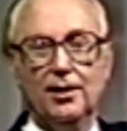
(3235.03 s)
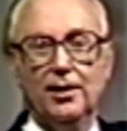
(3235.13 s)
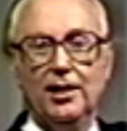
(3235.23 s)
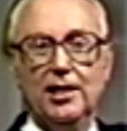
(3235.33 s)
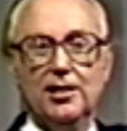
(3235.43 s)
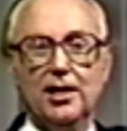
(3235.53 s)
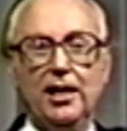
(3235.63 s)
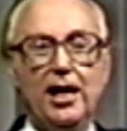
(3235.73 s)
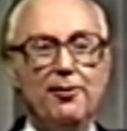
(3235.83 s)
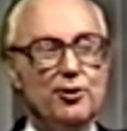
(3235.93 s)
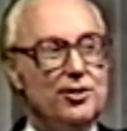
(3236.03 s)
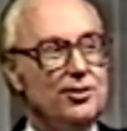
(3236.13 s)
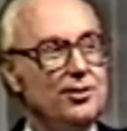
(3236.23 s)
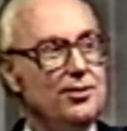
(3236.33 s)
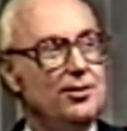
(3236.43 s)
and, and I was
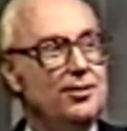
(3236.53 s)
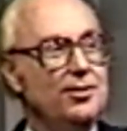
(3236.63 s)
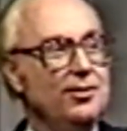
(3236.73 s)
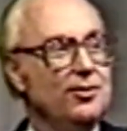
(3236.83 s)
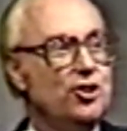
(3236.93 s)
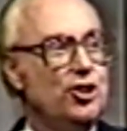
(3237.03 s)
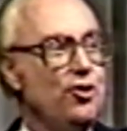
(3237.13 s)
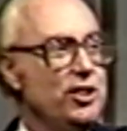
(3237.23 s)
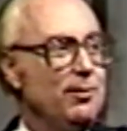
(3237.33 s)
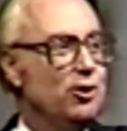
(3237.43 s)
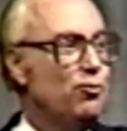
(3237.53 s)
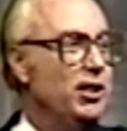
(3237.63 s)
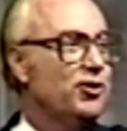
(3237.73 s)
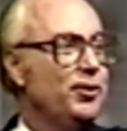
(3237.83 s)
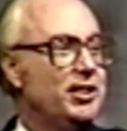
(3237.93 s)
choosing between
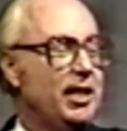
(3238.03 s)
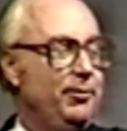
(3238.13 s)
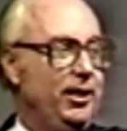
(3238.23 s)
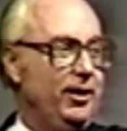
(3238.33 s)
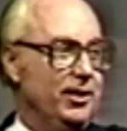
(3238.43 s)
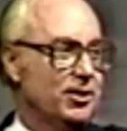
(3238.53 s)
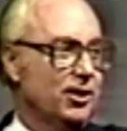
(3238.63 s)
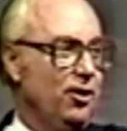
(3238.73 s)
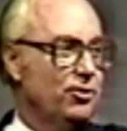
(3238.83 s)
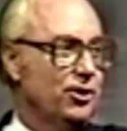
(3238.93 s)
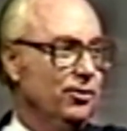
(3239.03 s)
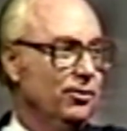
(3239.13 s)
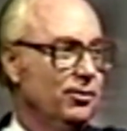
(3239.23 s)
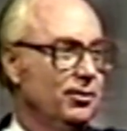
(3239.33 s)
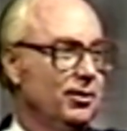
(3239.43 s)
three seminaries to go to.
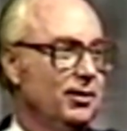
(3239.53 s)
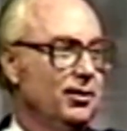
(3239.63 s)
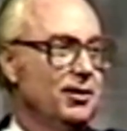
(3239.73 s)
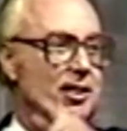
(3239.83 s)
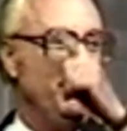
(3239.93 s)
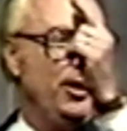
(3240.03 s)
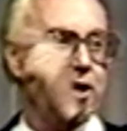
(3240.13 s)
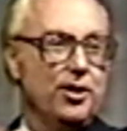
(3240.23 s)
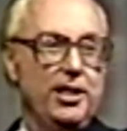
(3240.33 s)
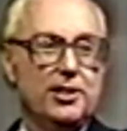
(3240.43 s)
Seminary on the East